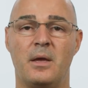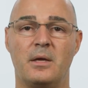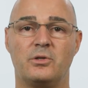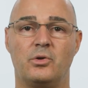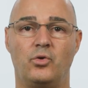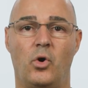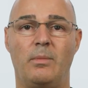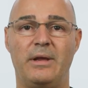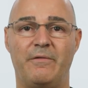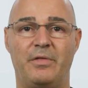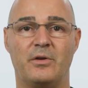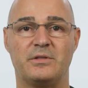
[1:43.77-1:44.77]
So normally
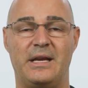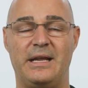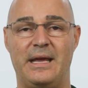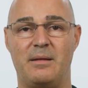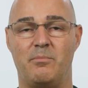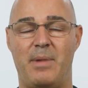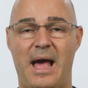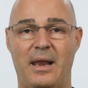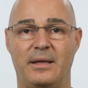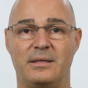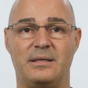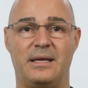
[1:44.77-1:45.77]
if there's any
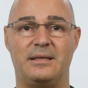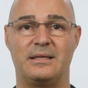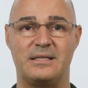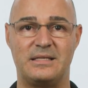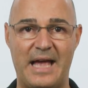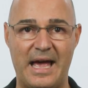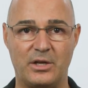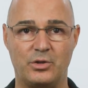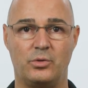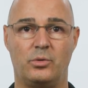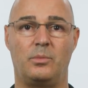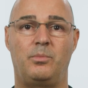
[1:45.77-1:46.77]
imbalance in the
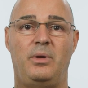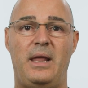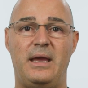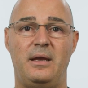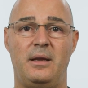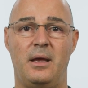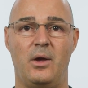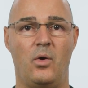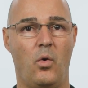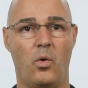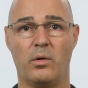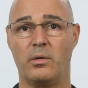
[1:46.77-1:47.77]
sagittal plane
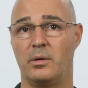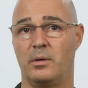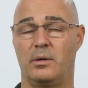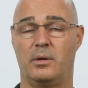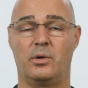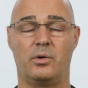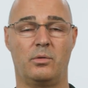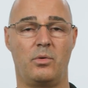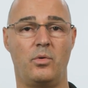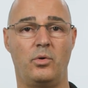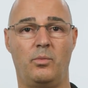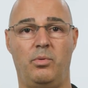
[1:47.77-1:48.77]
or
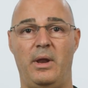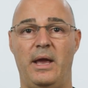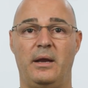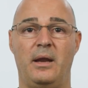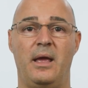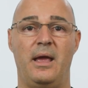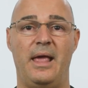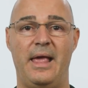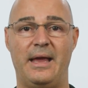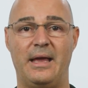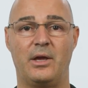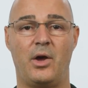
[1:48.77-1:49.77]
coronal plane,
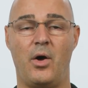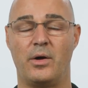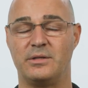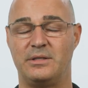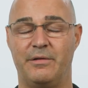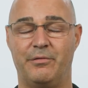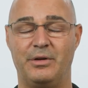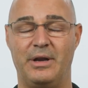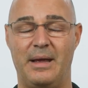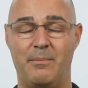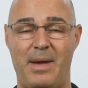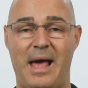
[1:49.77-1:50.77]
it can cause different
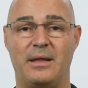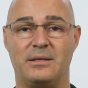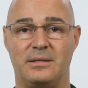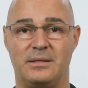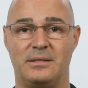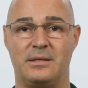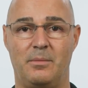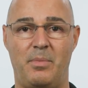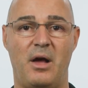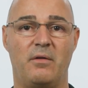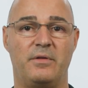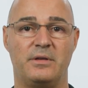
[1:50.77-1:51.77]
imbalances to the
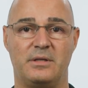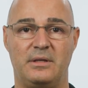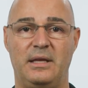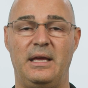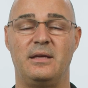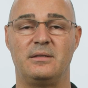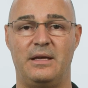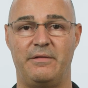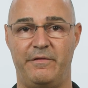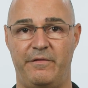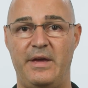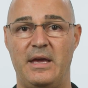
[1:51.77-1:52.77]
pelvis, knees, and
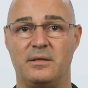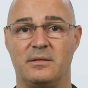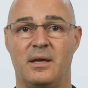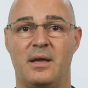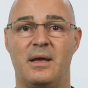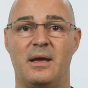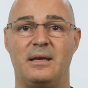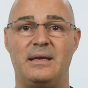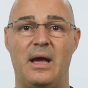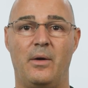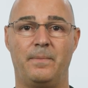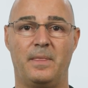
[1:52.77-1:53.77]
feet.
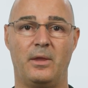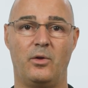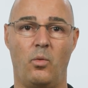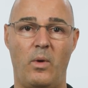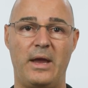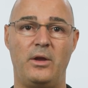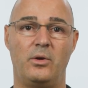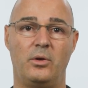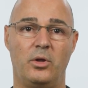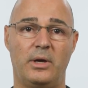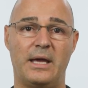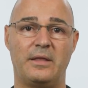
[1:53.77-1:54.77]
Now, the way you
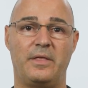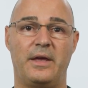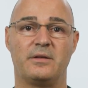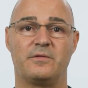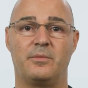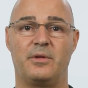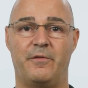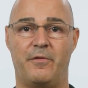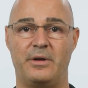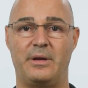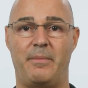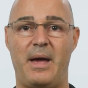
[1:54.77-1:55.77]
look at this from the
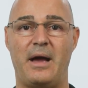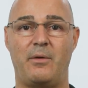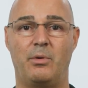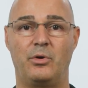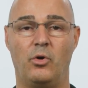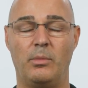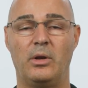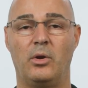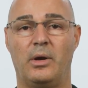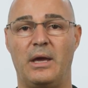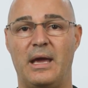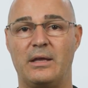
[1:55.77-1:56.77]
front to back, we're normally
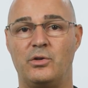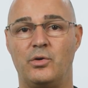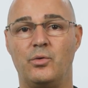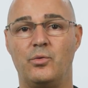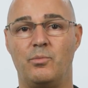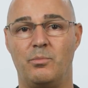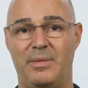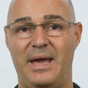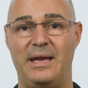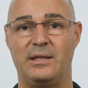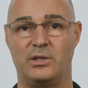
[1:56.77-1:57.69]
looking at two main